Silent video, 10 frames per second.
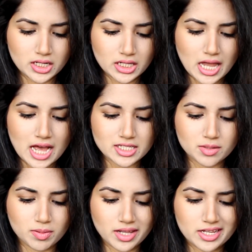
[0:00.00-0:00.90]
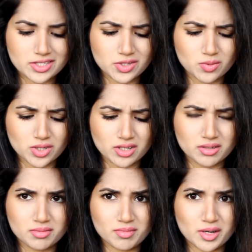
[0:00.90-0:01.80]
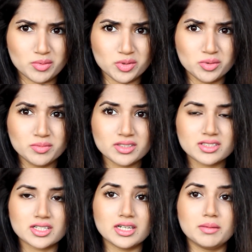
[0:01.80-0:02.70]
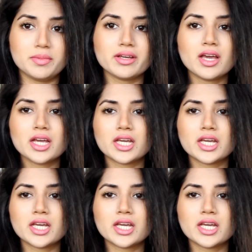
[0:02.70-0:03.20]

Last place you were, my room, sleeping.